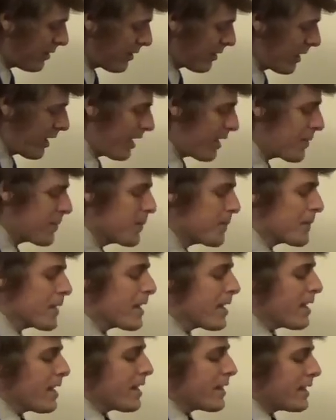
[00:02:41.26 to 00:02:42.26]
Okay?
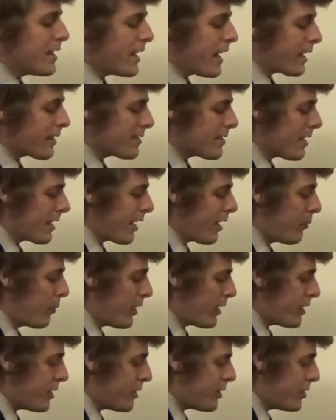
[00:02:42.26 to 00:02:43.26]
The next thing I
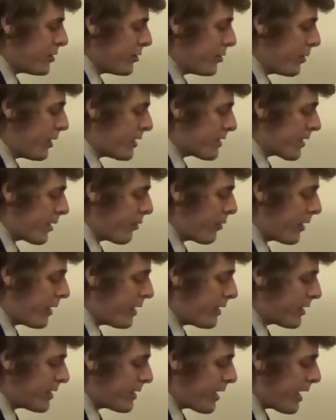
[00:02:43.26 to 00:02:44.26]
want you to do is I want
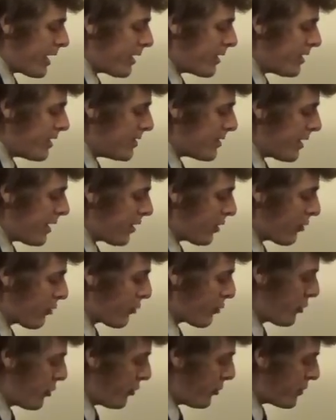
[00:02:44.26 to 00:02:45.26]
you to take these in
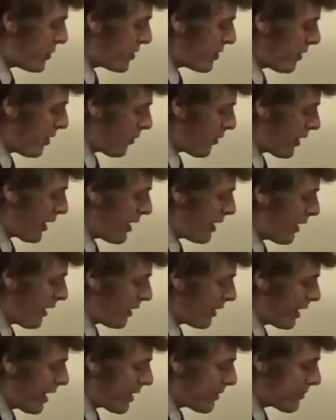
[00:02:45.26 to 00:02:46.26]
groups, okay? A
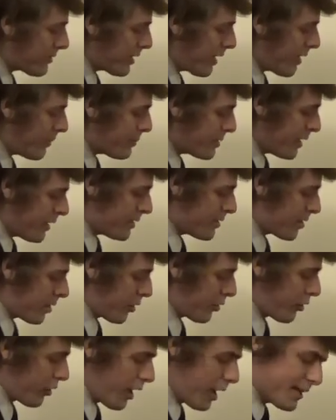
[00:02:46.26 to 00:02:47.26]
lot of times it's the
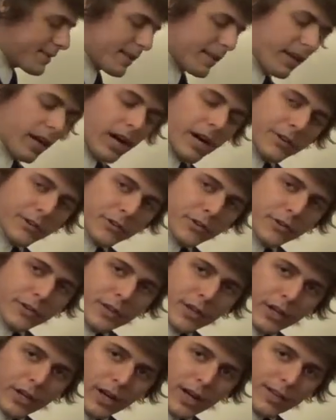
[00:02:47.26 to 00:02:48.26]
crossing under
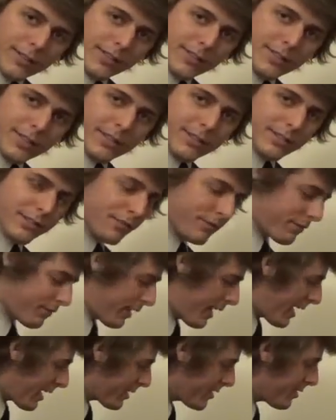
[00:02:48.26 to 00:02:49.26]
that causes us to
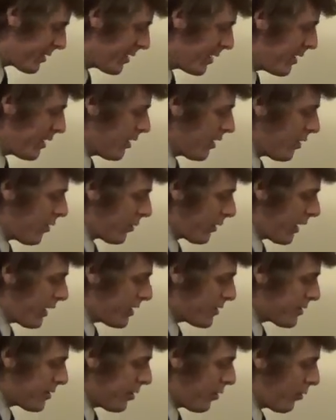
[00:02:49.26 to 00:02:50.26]
flex,
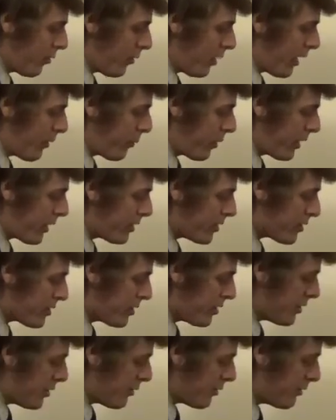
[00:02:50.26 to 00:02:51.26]
okay? So I want you just
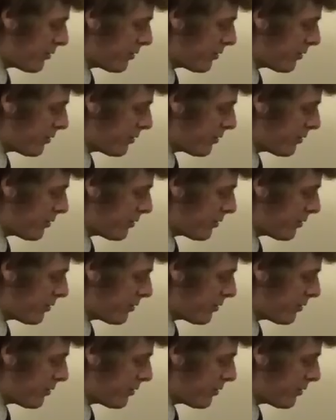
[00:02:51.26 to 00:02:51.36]
to do